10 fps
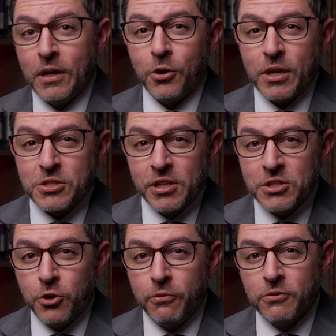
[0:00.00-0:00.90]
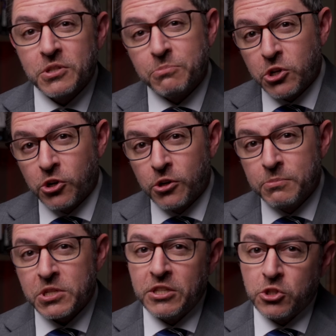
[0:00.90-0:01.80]
Okay, so let's go over some
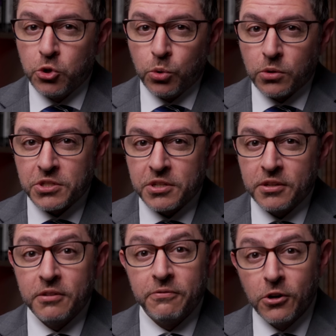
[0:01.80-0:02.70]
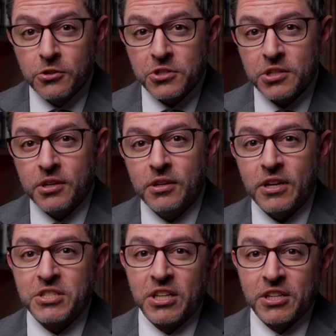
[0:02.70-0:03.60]
terms and tools. First,
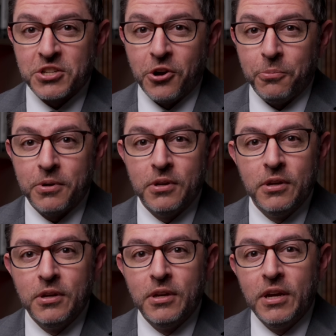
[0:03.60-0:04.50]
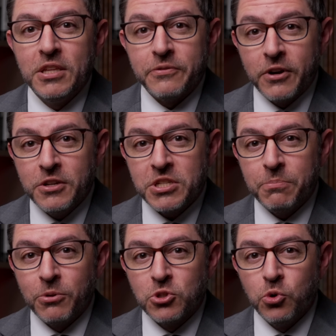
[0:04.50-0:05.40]
oscilloscope. It's a very
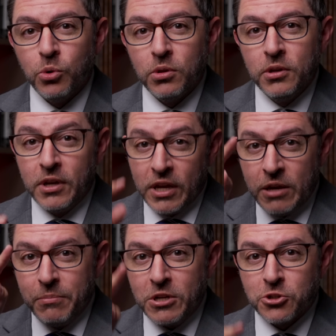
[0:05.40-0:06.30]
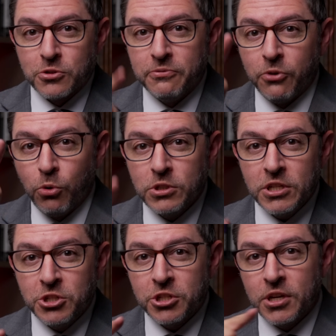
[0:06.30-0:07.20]
simple tool it measures
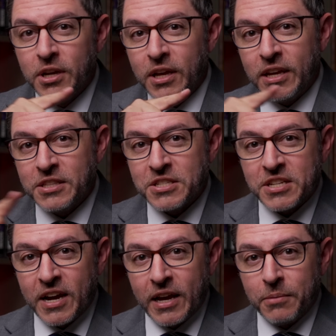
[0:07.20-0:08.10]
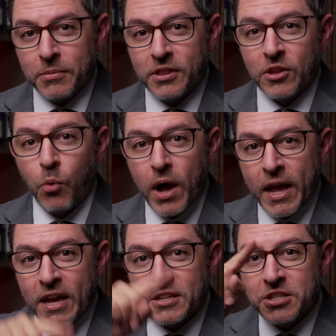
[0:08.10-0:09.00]
voltage against time. The
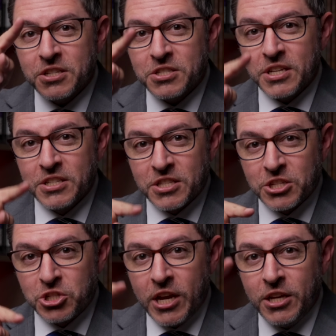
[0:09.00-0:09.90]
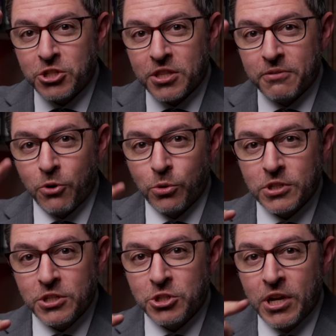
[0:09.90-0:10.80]
y-axis is the change in the
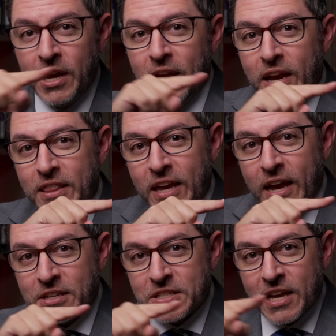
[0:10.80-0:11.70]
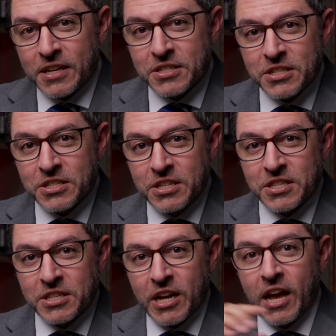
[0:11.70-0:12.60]
voltage and the x-axis is
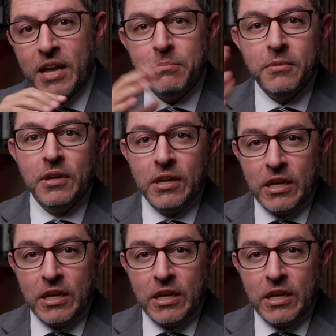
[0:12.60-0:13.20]
the time.